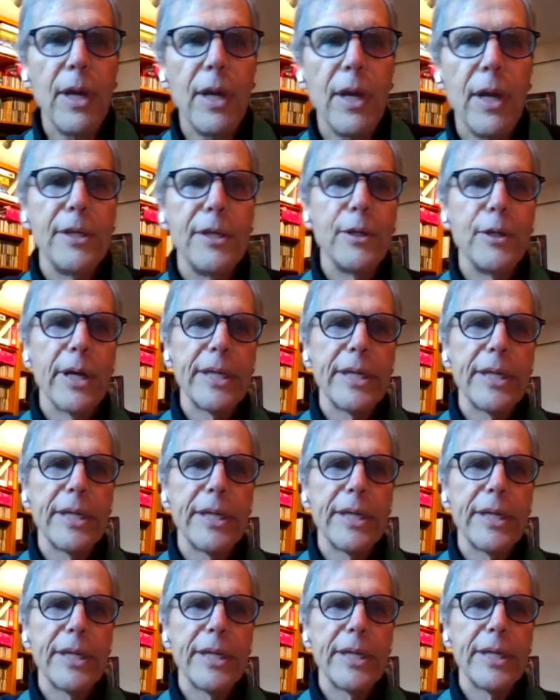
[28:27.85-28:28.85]
You know, I keep
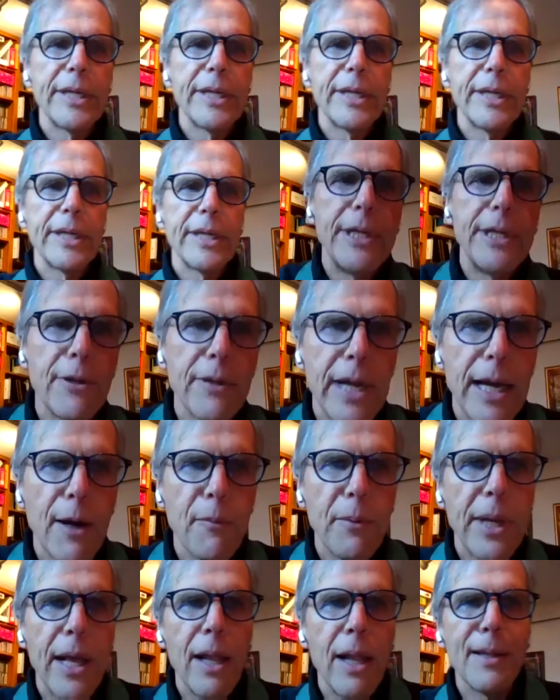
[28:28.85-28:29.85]
talking about the here now
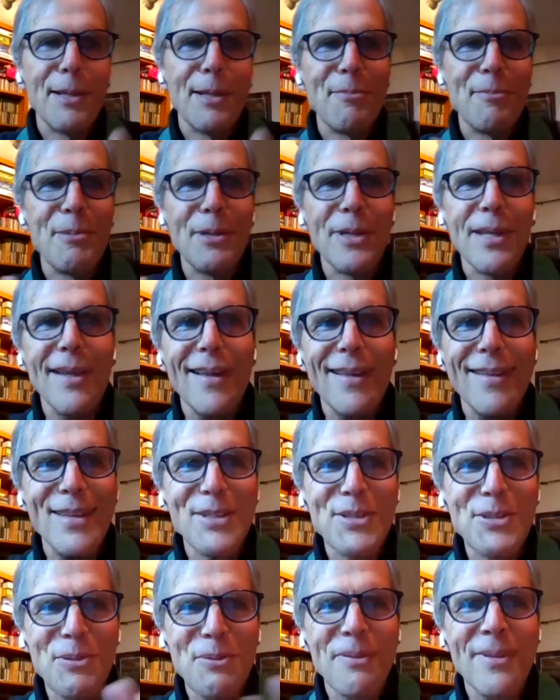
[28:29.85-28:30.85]
reality, but this
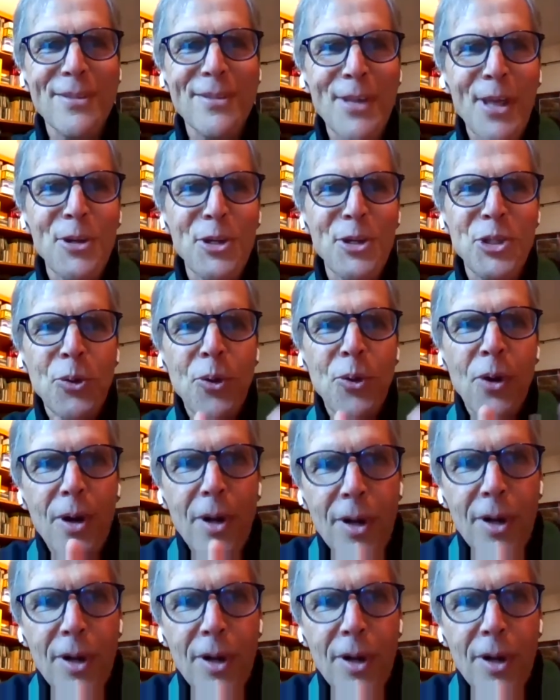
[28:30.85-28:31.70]
this other shore,